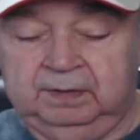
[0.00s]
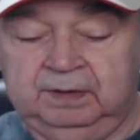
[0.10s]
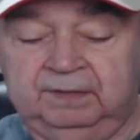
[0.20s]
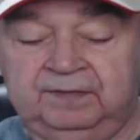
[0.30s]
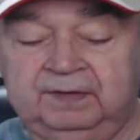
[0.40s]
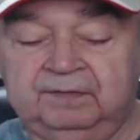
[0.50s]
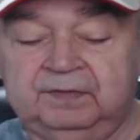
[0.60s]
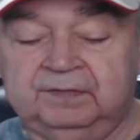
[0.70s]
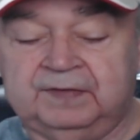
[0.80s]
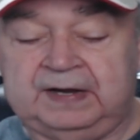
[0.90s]

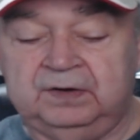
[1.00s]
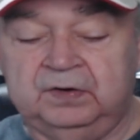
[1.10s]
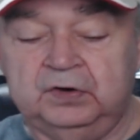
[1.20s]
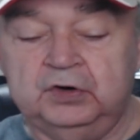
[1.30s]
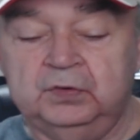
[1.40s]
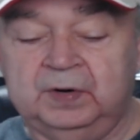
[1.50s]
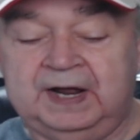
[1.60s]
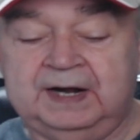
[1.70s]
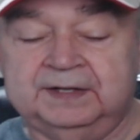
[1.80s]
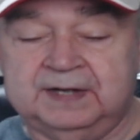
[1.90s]
even if I knew
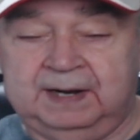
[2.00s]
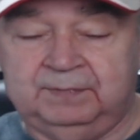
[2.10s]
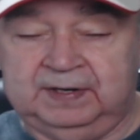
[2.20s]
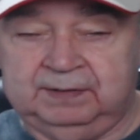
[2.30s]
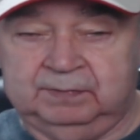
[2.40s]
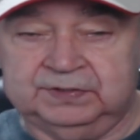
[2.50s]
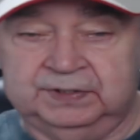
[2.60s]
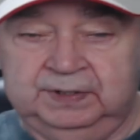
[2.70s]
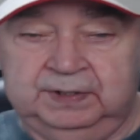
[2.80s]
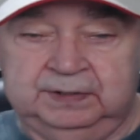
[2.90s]
ahead of time that
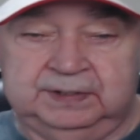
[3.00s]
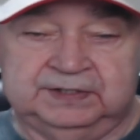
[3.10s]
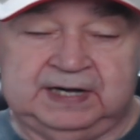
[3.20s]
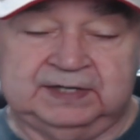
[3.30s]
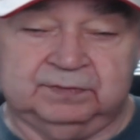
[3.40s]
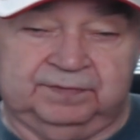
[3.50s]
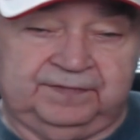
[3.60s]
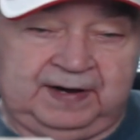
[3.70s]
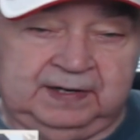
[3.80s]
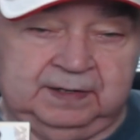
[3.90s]
these guys were
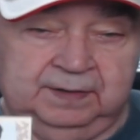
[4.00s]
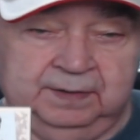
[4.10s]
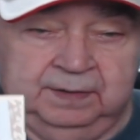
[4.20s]
fake.